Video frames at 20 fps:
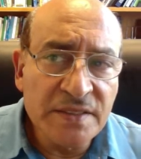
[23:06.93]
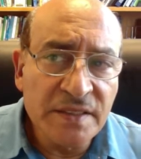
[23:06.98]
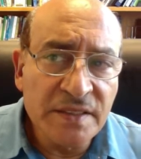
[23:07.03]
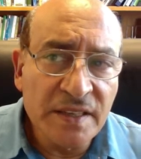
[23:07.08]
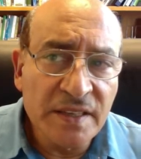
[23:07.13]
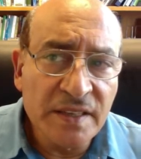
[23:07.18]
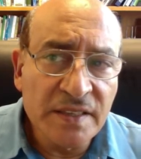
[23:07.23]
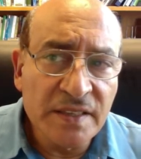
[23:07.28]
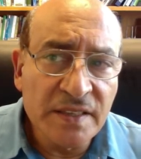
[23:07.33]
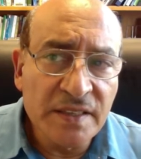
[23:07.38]

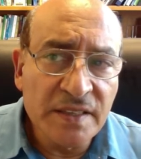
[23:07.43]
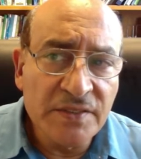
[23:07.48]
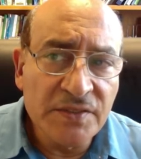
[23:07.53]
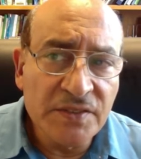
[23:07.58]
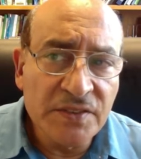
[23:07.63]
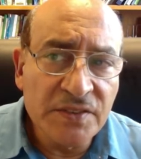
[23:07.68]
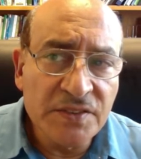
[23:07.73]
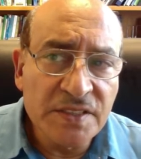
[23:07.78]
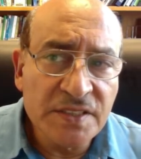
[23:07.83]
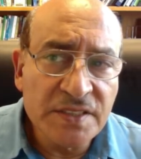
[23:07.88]
Like if you
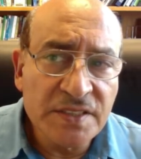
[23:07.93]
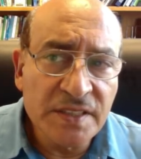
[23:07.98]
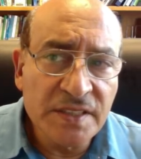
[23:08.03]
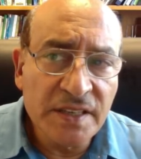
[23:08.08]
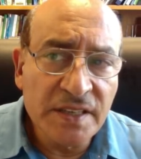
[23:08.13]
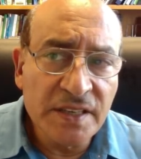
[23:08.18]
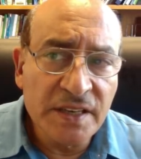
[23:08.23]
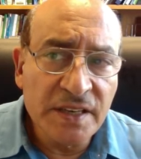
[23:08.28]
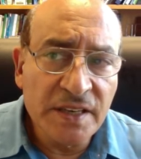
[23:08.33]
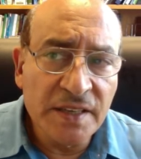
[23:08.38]
just
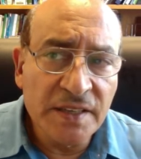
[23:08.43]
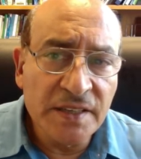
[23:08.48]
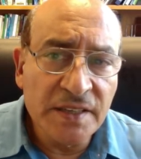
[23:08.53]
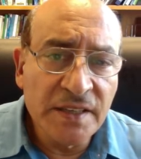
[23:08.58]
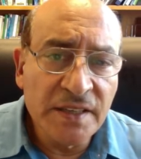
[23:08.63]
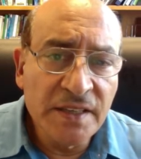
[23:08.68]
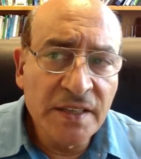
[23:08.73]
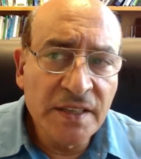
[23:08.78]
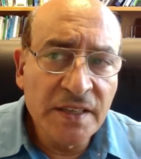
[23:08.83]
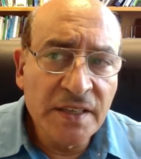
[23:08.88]
click on
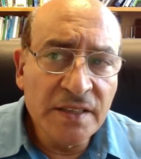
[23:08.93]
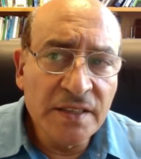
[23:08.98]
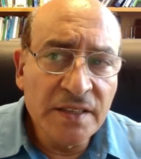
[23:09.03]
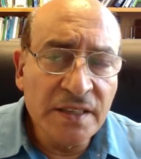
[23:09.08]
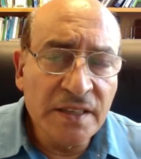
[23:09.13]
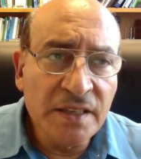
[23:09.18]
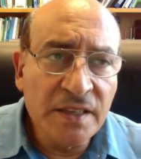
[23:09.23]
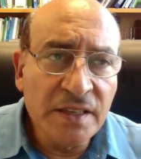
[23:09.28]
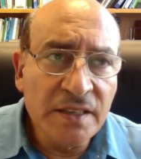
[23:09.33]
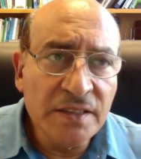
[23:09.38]

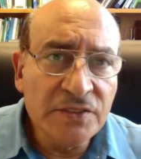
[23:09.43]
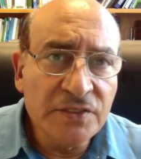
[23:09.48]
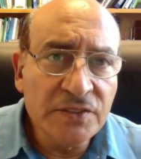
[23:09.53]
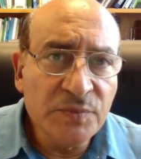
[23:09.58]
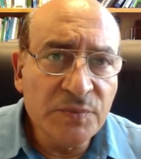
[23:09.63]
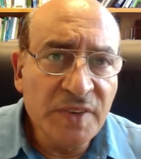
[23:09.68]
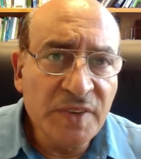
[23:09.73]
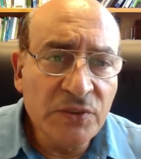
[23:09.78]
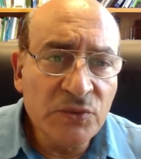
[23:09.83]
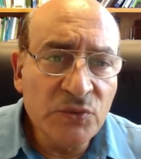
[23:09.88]
the
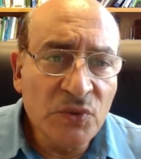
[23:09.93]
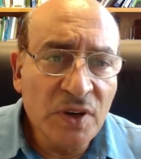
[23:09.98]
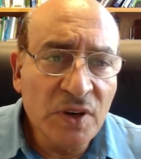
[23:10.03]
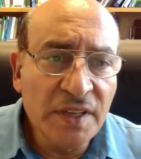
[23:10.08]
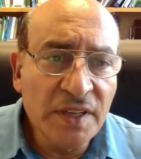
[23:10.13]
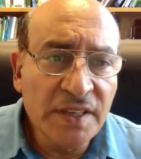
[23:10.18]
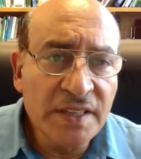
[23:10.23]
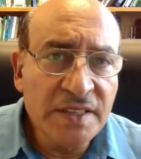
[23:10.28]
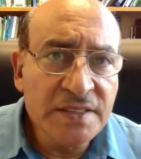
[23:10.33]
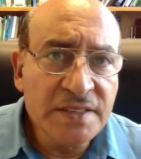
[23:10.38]
domain 1,
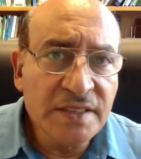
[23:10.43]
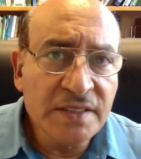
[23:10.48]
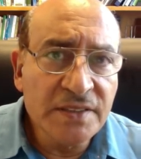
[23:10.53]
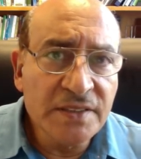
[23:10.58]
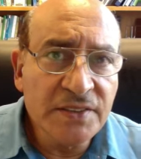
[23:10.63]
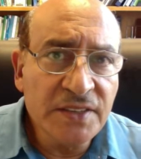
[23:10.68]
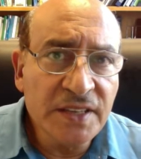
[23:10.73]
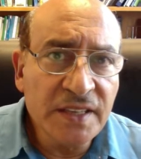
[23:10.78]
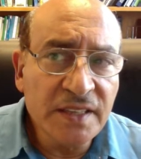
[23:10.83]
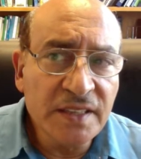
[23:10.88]
it's the
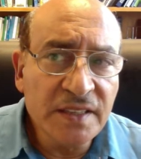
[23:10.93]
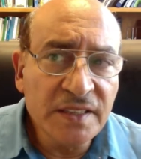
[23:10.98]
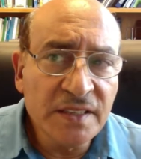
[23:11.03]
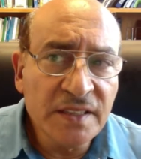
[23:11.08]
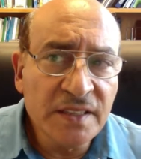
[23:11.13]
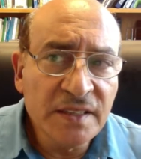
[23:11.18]
green,